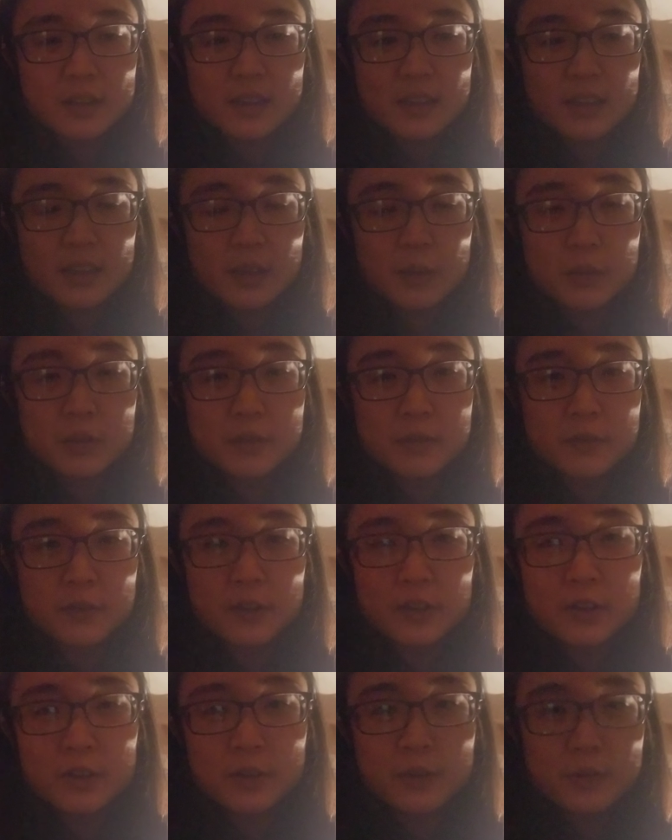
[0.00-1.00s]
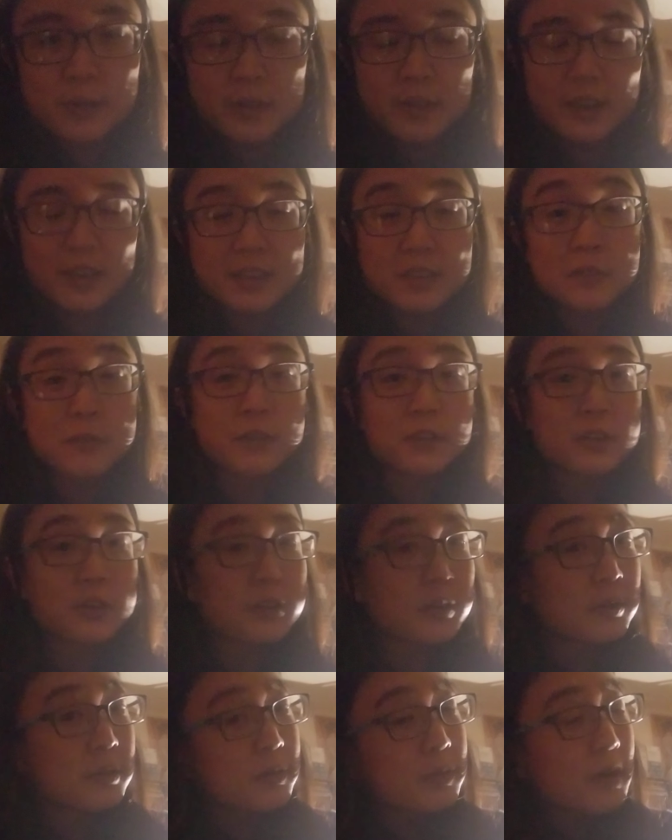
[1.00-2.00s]
he was a Virgo. He is a
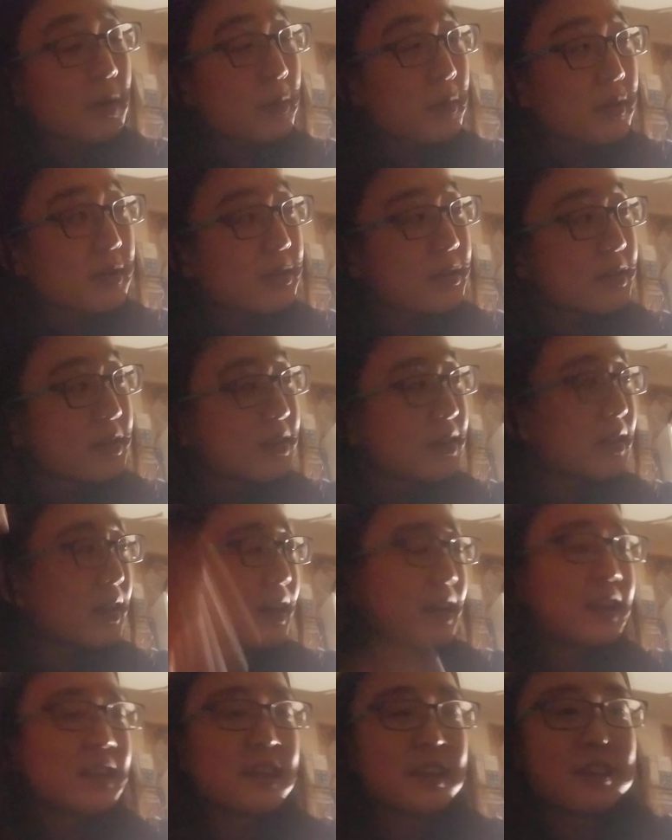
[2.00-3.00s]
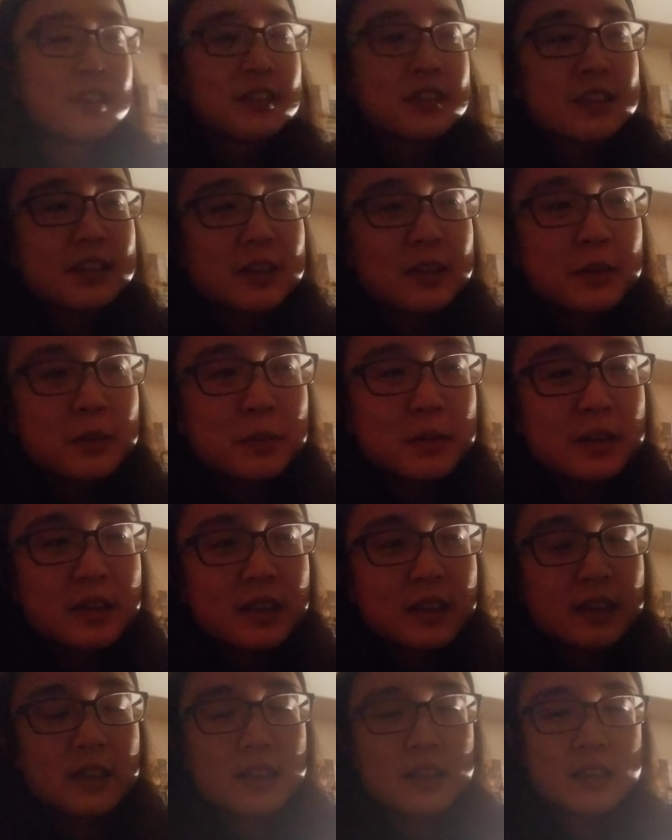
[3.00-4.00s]
Virgo. Grandpa's 80 this year, but
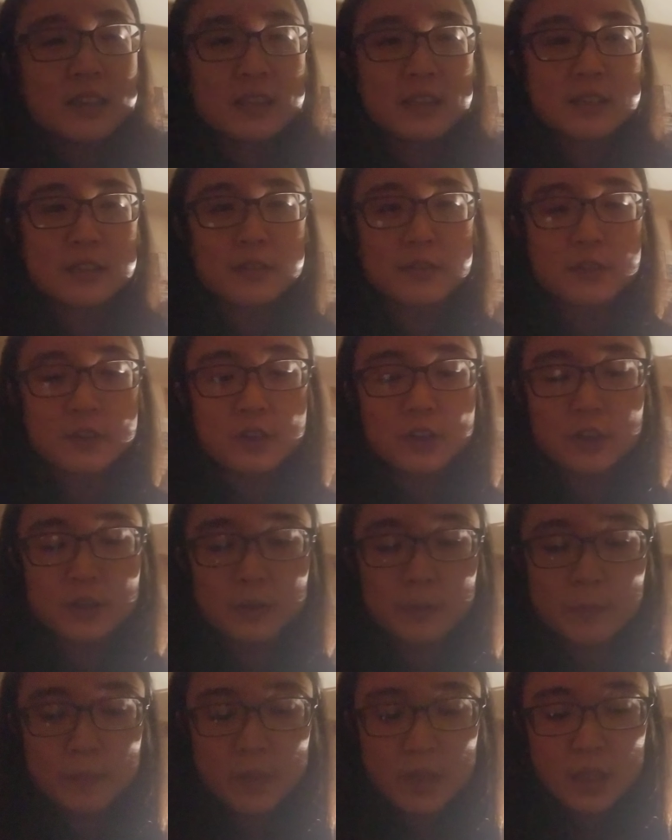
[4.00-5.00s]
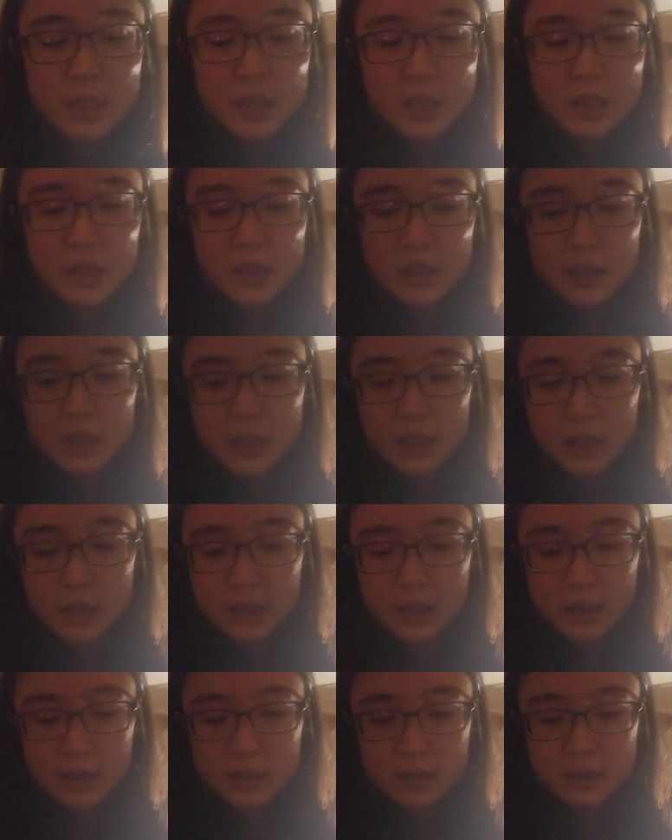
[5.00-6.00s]
he is a Virgo.
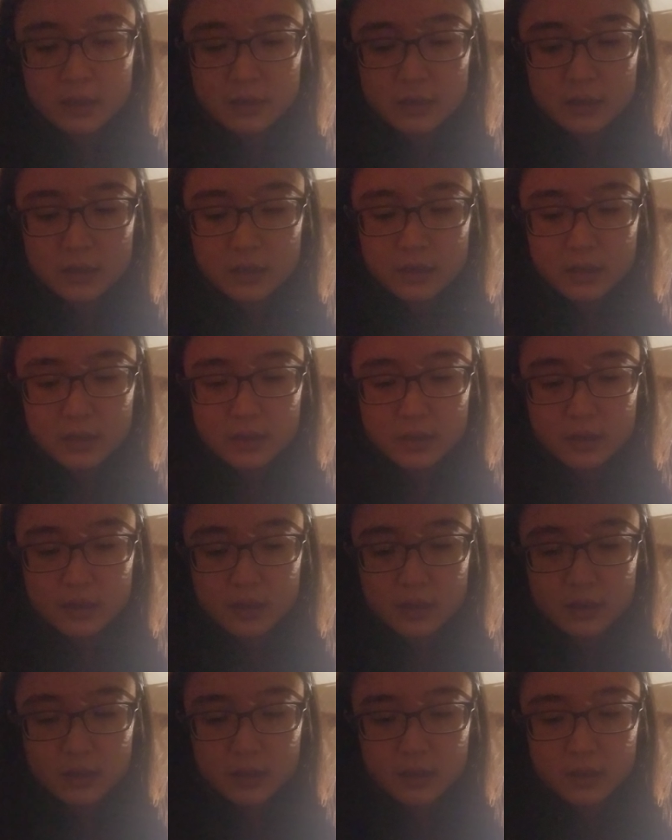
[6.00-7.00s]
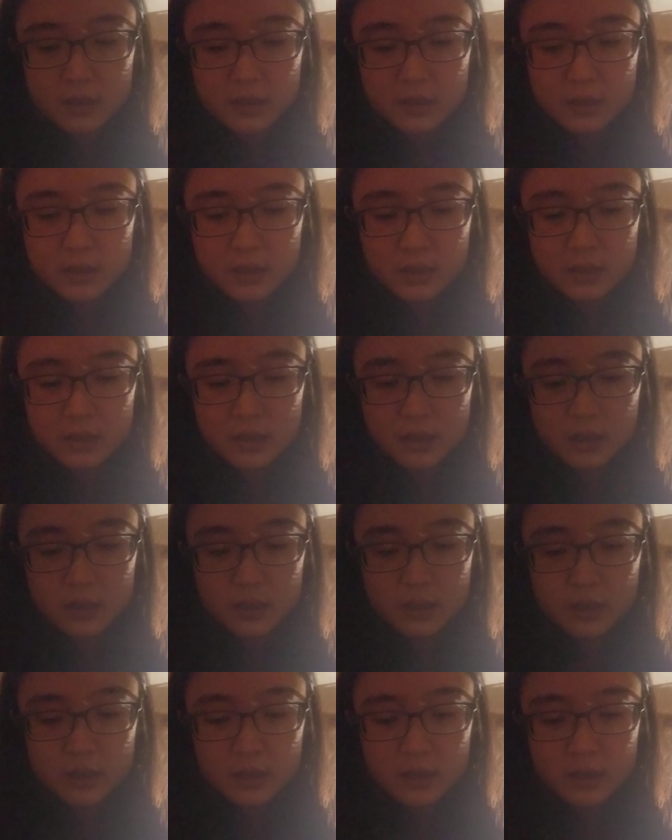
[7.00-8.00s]
And
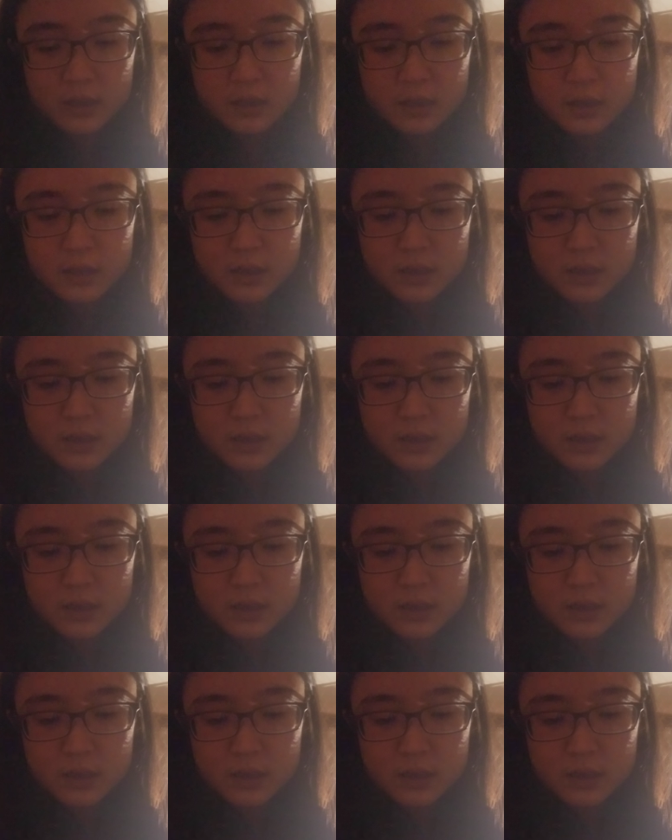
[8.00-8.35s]
he